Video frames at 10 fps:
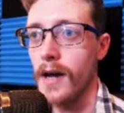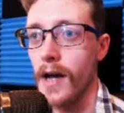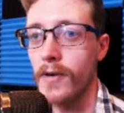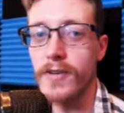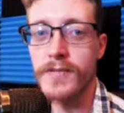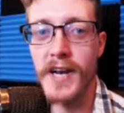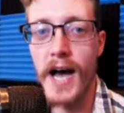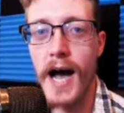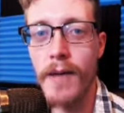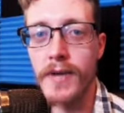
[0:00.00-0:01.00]
I know it's been a
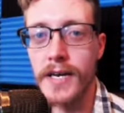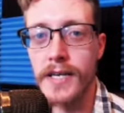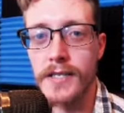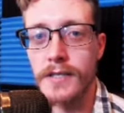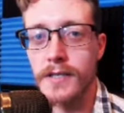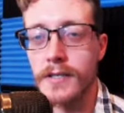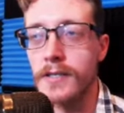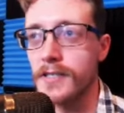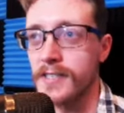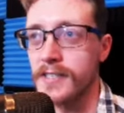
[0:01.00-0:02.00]
hot minute
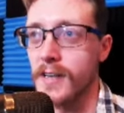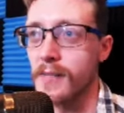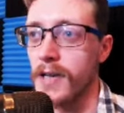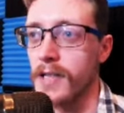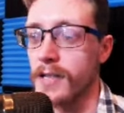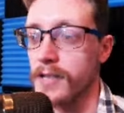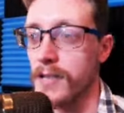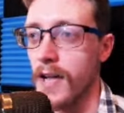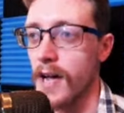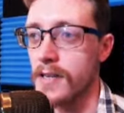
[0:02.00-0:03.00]
since I played this
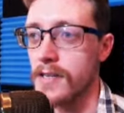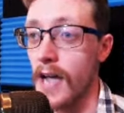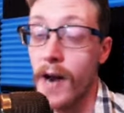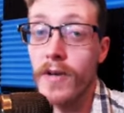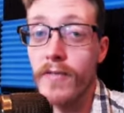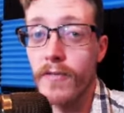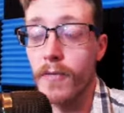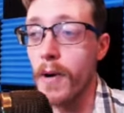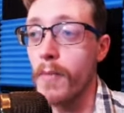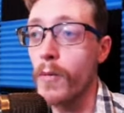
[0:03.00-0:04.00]
last. I don't even
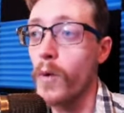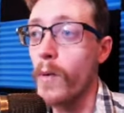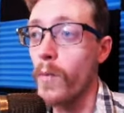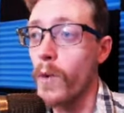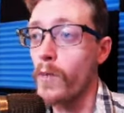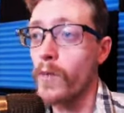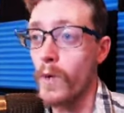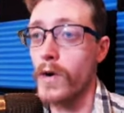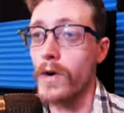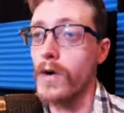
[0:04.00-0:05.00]
remember where we
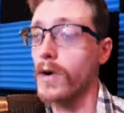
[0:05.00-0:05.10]
were.